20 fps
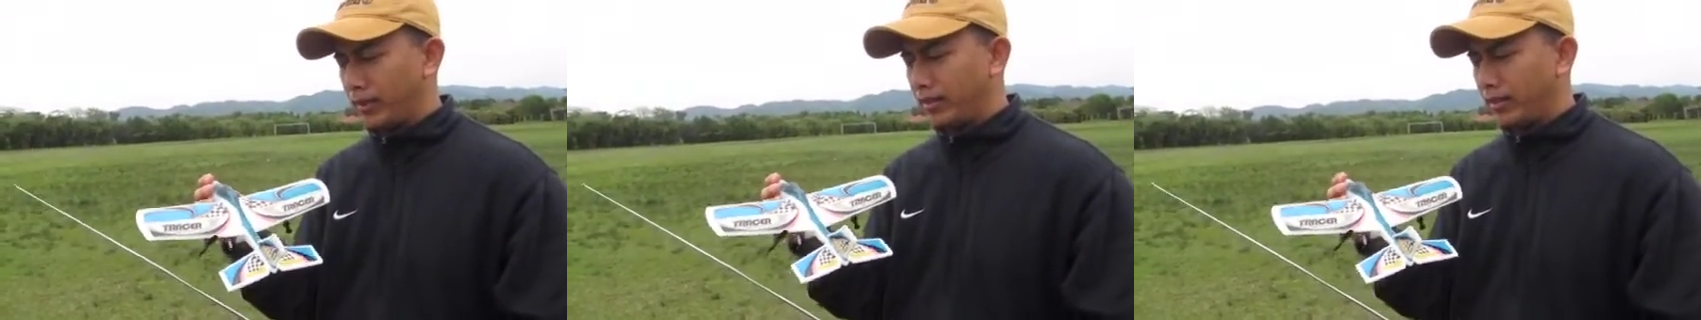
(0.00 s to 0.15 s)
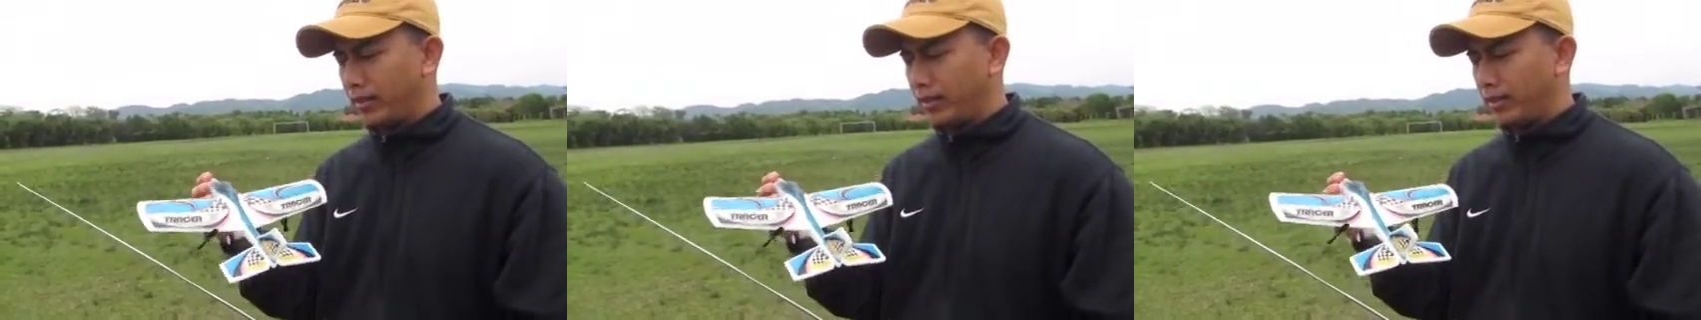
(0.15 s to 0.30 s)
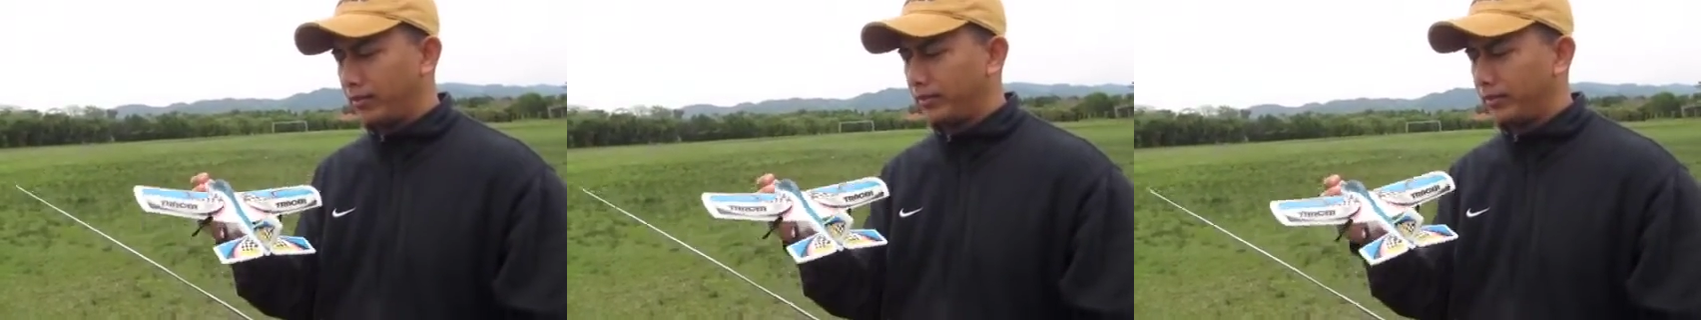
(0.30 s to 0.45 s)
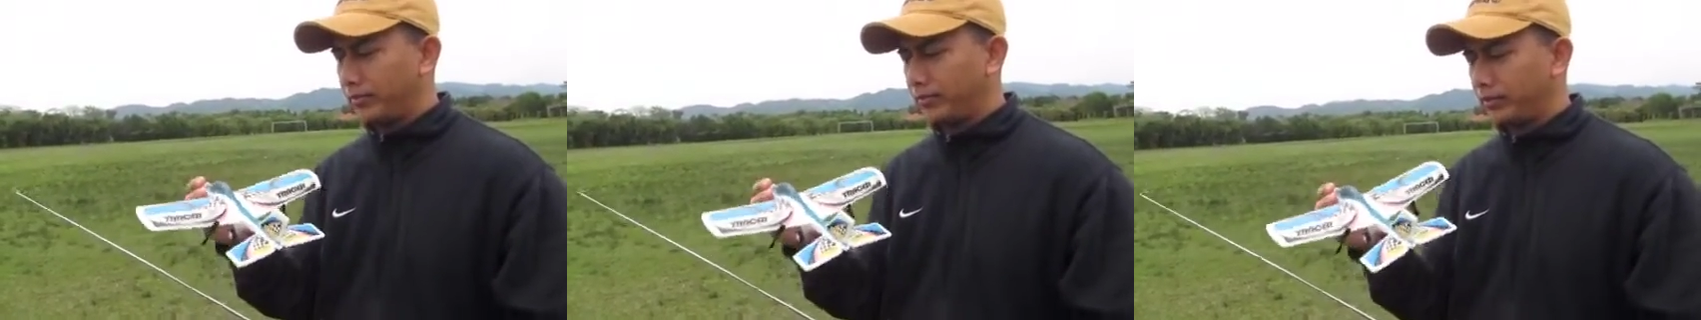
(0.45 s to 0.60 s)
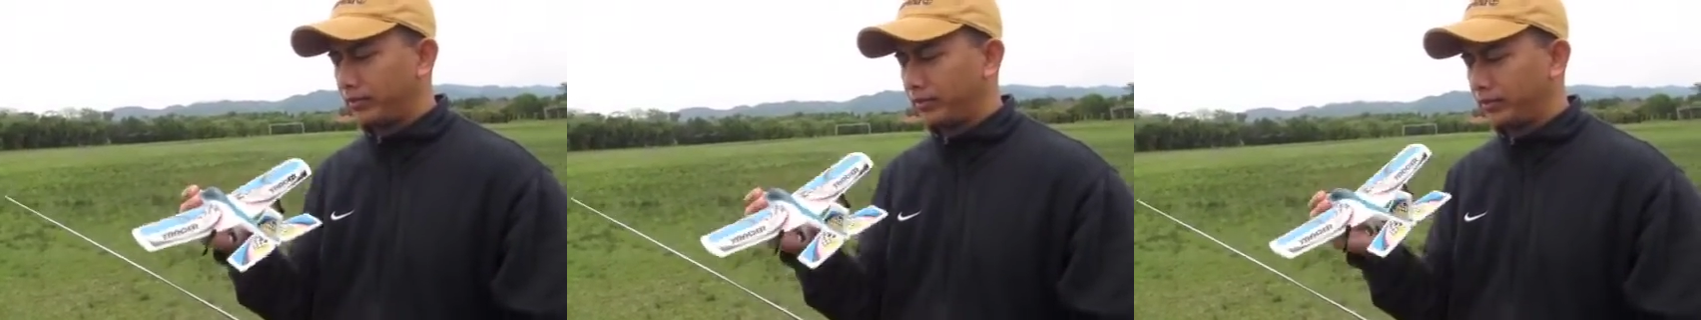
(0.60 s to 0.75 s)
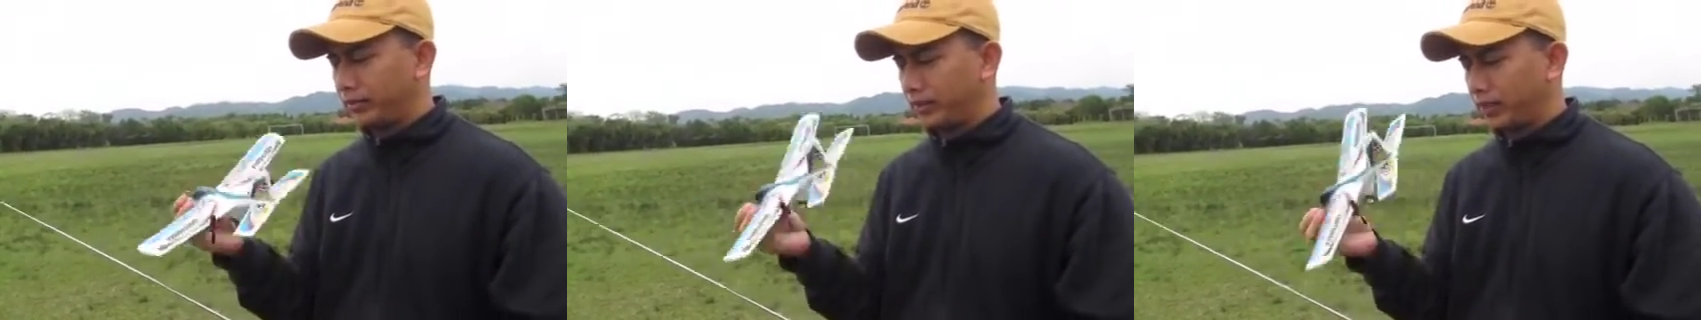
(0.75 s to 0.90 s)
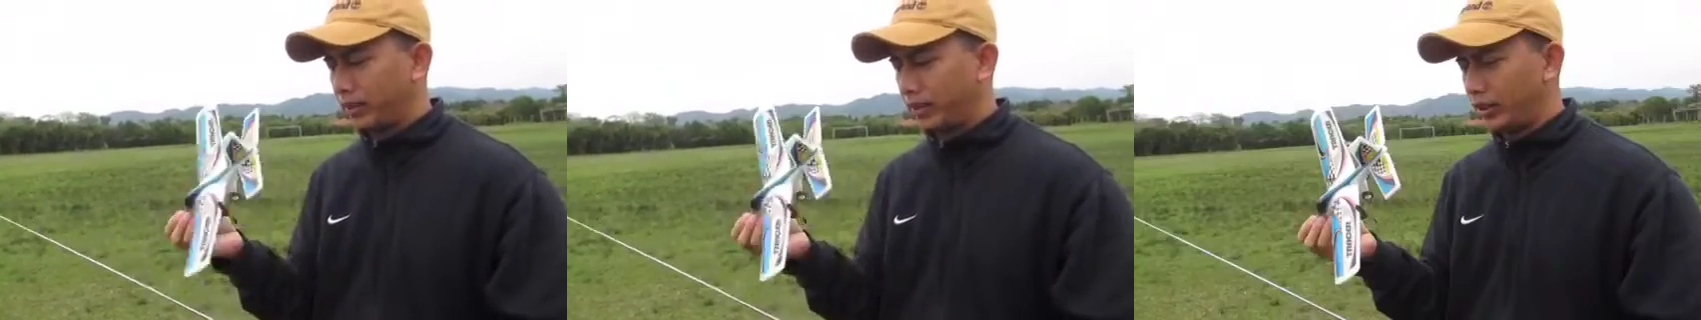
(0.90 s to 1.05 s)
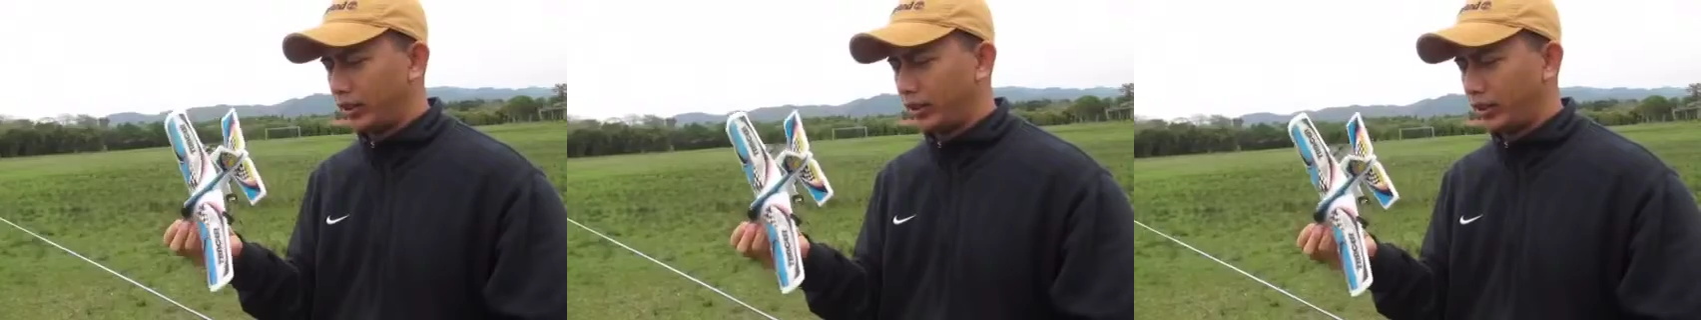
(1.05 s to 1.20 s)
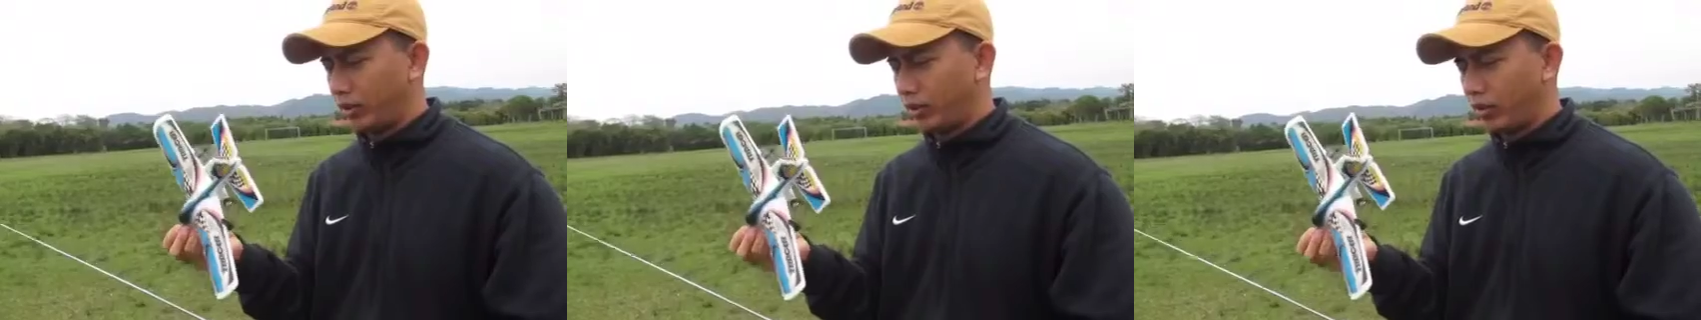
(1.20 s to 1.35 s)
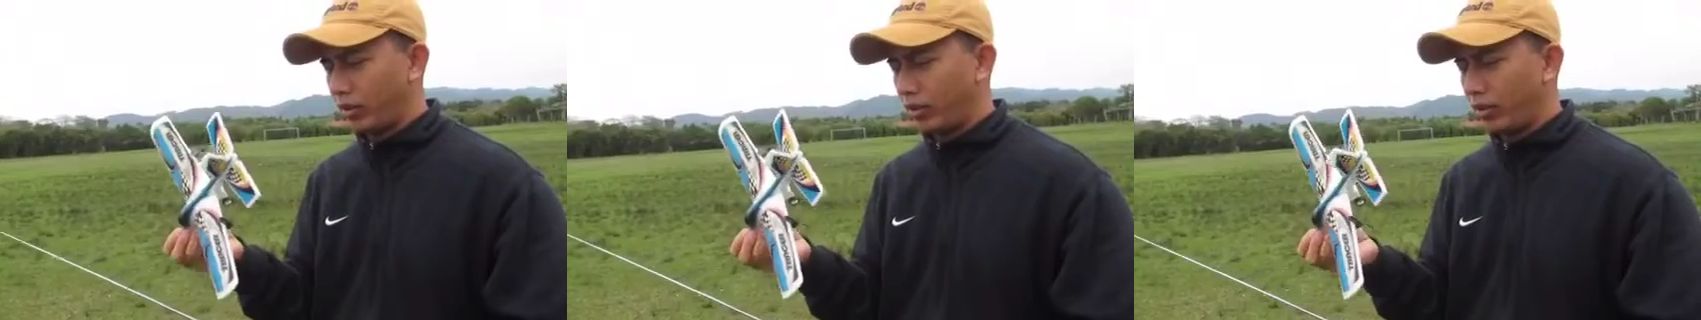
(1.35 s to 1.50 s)
the
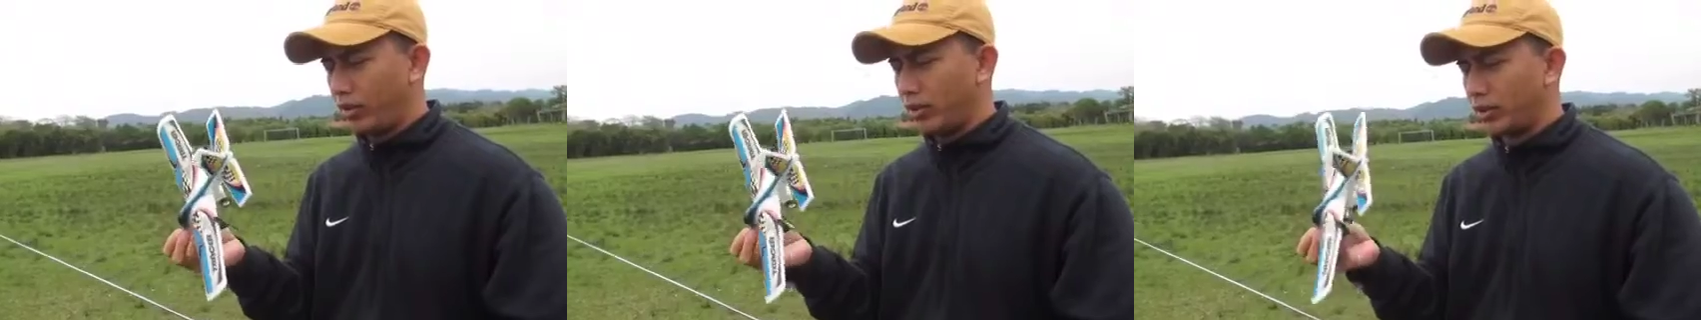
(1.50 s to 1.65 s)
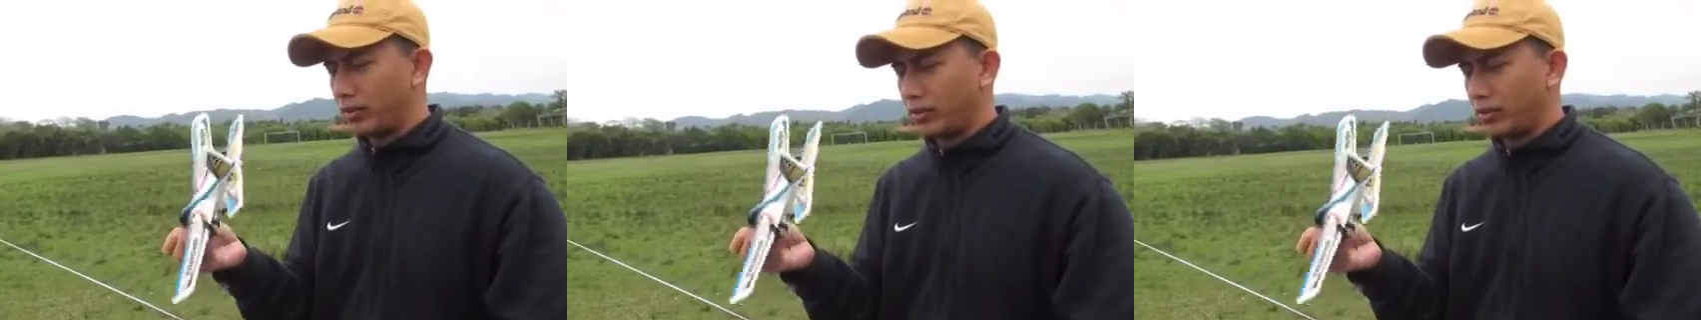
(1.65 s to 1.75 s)
store,